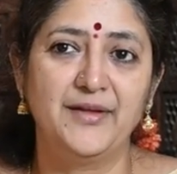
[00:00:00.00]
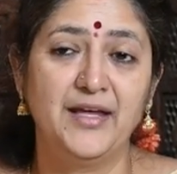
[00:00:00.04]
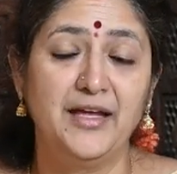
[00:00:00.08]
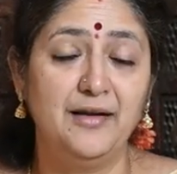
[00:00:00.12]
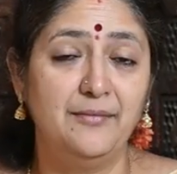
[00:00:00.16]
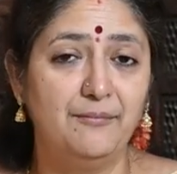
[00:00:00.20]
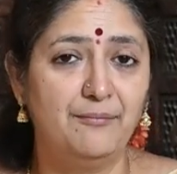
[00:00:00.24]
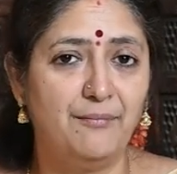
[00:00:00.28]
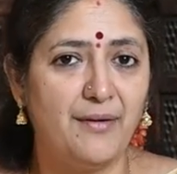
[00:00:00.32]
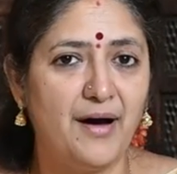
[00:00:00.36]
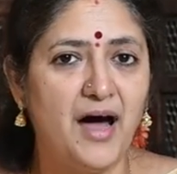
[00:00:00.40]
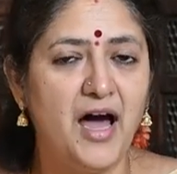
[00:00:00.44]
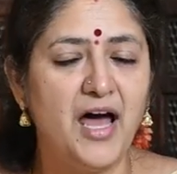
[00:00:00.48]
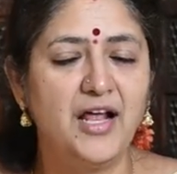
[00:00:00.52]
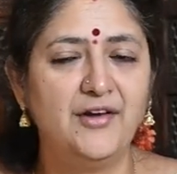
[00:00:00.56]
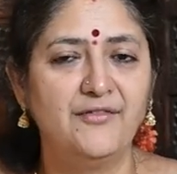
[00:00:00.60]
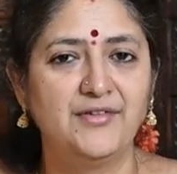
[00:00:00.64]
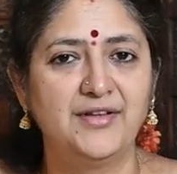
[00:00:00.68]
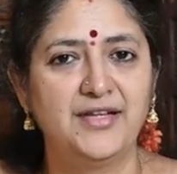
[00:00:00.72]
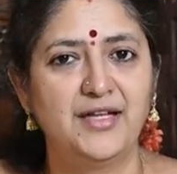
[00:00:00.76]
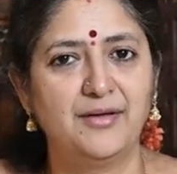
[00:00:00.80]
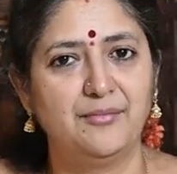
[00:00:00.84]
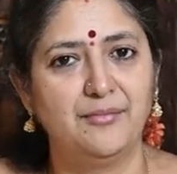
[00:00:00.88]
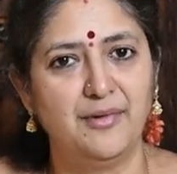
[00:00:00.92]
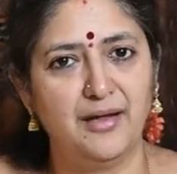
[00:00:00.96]
in par
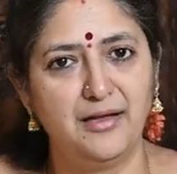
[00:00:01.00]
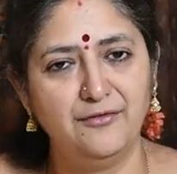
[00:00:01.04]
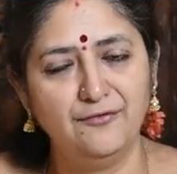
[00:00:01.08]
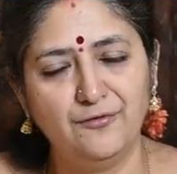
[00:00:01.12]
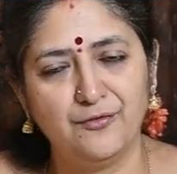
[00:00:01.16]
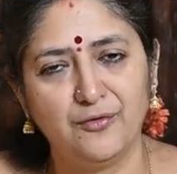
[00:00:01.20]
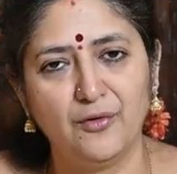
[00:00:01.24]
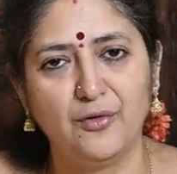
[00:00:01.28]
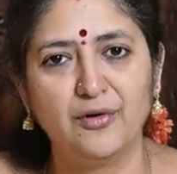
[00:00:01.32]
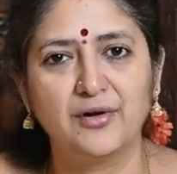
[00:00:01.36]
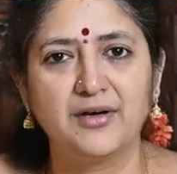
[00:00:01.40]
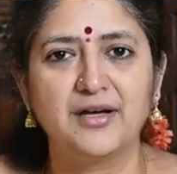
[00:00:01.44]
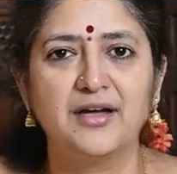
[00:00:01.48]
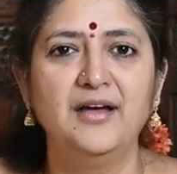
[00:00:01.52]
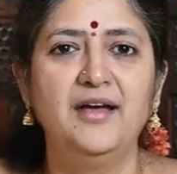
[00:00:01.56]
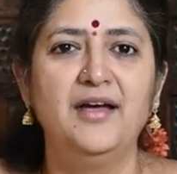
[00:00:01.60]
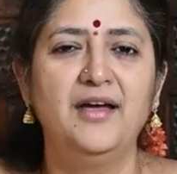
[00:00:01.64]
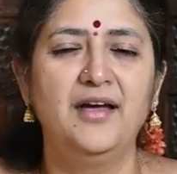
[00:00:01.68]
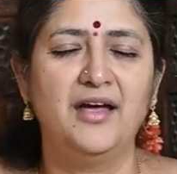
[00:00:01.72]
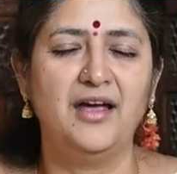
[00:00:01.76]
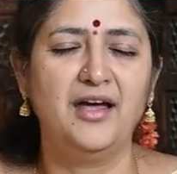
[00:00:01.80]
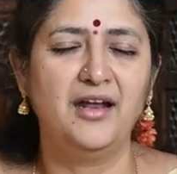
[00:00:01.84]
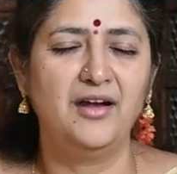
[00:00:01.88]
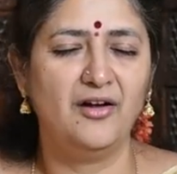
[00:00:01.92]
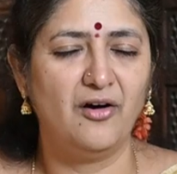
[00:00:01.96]
with the men folk
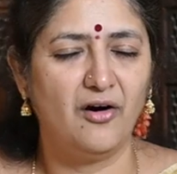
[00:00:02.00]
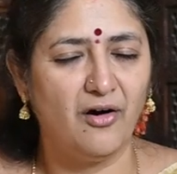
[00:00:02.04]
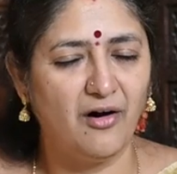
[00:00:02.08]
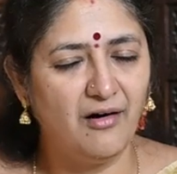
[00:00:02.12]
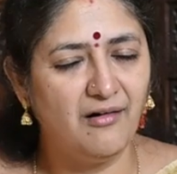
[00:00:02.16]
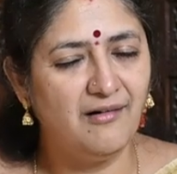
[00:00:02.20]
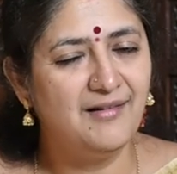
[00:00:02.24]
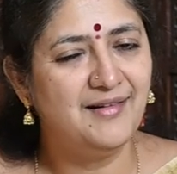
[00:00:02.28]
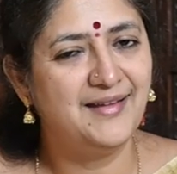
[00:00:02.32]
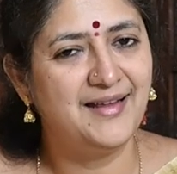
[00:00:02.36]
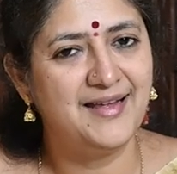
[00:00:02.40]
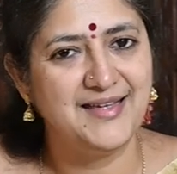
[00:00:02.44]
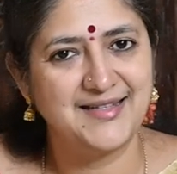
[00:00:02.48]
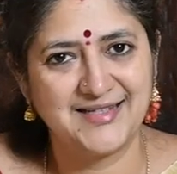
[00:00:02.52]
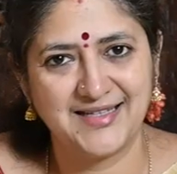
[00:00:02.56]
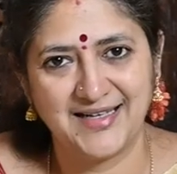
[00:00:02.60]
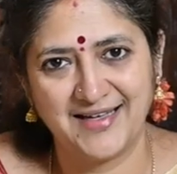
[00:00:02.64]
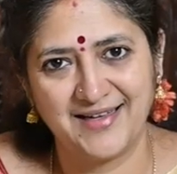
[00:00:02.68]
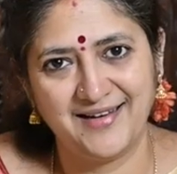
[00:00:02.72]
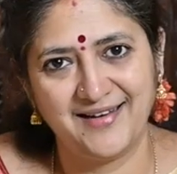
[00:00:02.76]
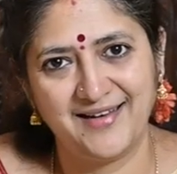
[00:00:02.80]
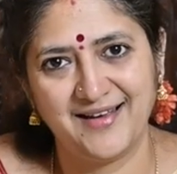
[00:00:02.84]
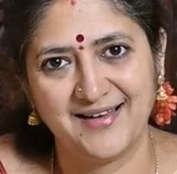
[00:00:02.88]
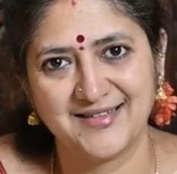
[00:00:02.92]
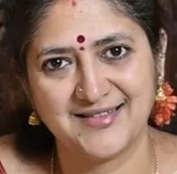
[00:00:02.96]
in all these
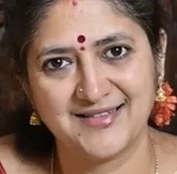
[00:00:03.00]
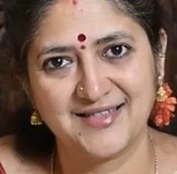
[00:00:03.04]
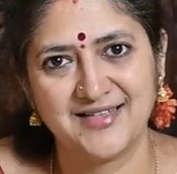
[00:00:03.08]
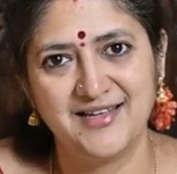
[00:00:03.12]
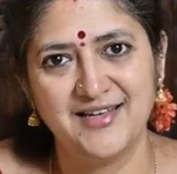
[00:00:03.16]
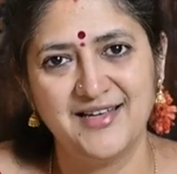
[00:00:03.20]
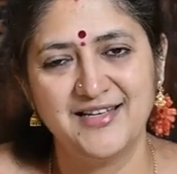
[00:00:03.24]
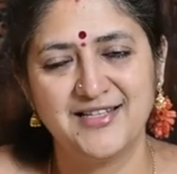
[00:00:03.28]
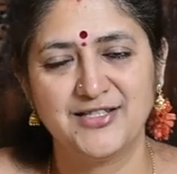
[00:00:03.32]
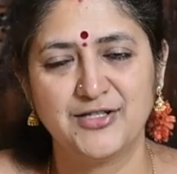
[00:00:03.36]
areas.